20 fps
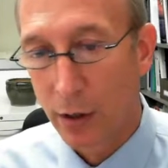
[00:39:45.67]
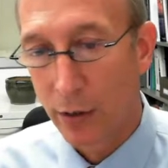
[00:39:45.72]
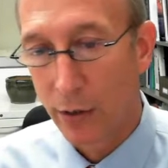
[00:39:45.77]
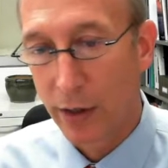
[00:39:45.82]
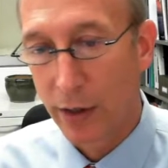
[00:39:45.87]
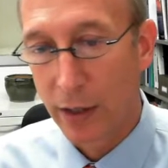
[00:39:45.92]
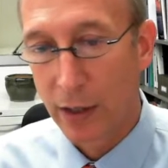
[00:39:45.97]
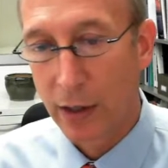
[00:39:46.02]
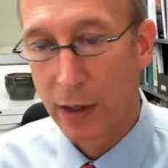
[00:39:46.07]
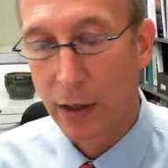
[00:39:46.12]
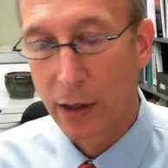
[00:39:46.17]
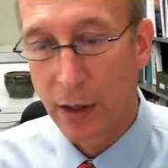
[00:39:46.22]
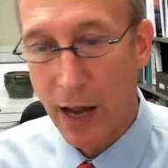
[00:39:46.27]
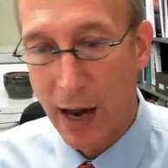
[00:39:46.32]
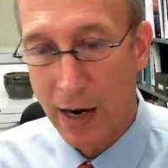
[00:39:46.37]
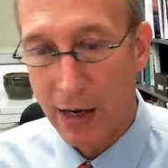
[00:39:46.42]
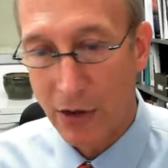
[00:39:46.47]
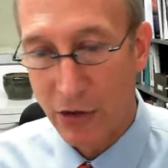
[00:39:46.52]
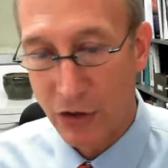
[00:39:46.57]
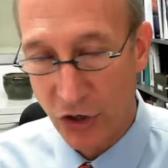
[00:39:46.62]
the
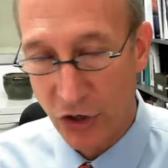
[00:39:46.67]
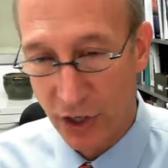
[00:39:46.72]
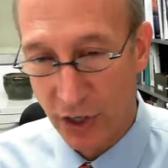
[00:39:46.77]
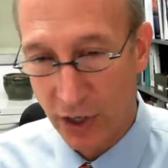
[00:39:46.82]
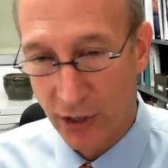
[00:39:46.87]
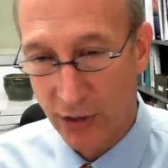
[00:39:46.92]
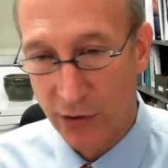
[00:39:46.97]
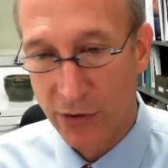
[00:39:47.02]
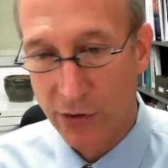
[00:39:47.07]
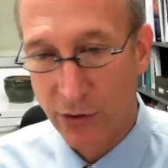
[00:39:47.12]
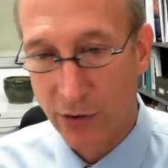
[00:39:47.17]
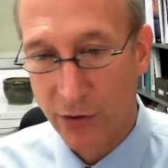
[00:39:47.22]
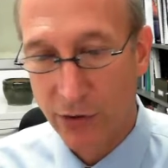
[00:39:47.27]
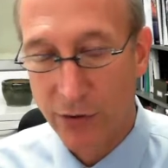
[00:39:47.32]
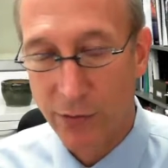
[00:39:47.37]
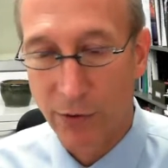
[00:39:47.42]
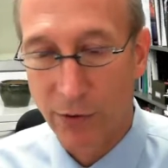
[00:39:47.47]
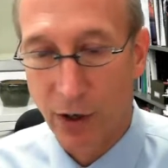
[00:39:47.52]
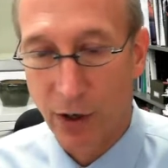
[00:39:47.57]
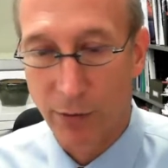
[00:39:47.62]
clock genes,
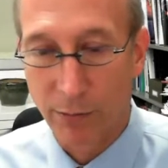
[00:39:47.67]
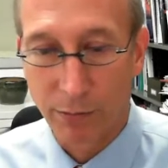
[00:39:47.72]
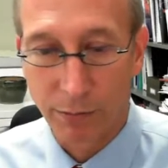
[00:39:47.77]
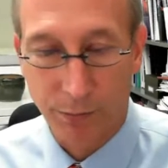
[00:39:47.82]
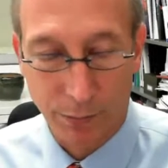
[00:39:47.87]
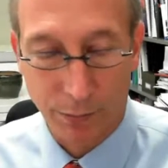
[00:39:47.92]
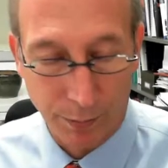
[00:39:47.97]
our